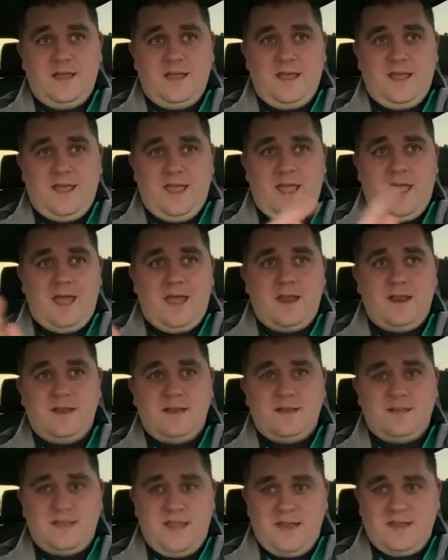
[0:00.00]

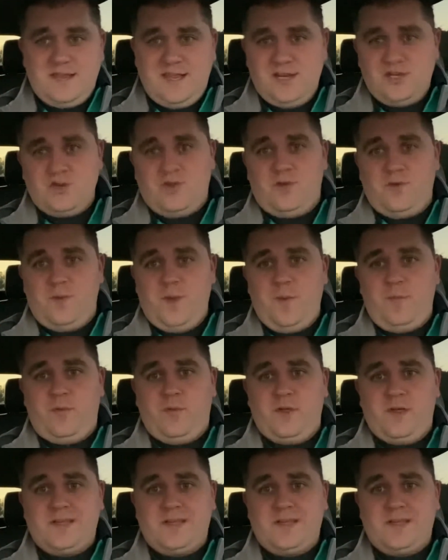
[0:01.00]
and they teach other people